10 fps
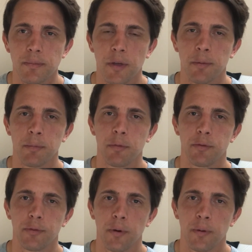I'm going to
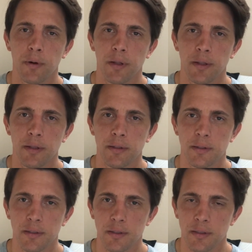move forward in
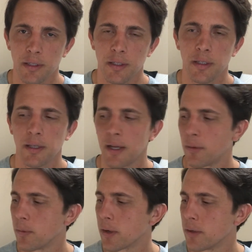succeeding
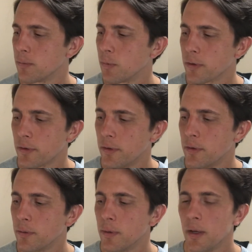at what I want to
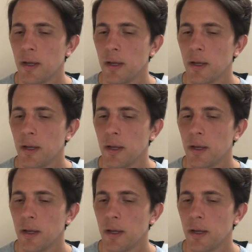do,